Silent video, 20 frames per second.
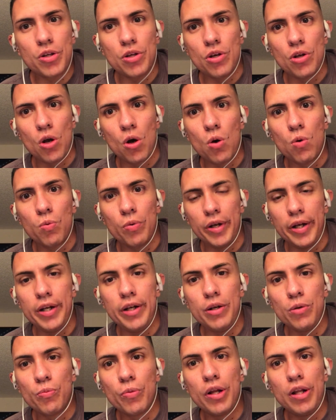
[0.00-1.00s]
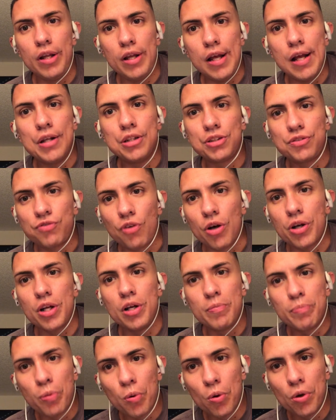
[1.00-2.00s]
You know, reading really is
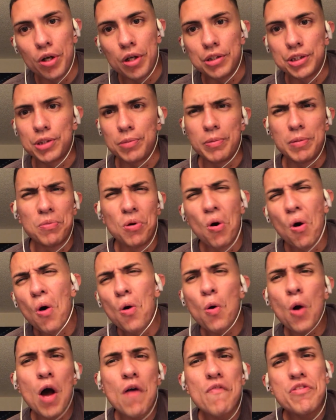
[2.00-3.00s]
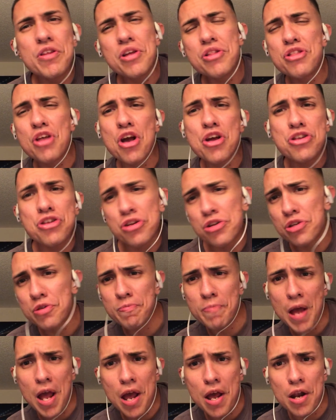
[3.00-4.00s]
fucking important. Some people oh, don't have the attention
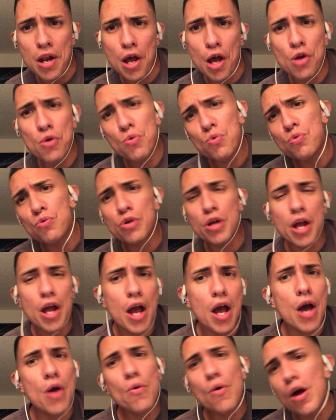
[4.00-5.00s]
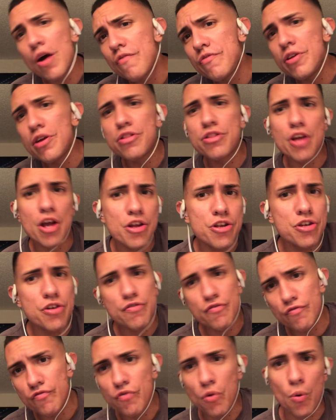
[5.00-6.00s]
span. I don't care. I don't have the
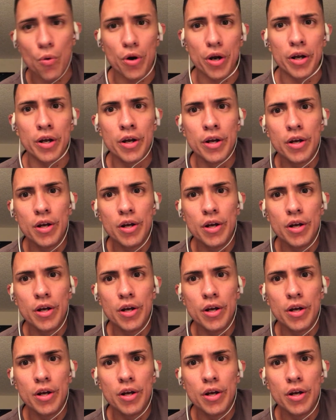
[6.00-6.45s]
attention for it.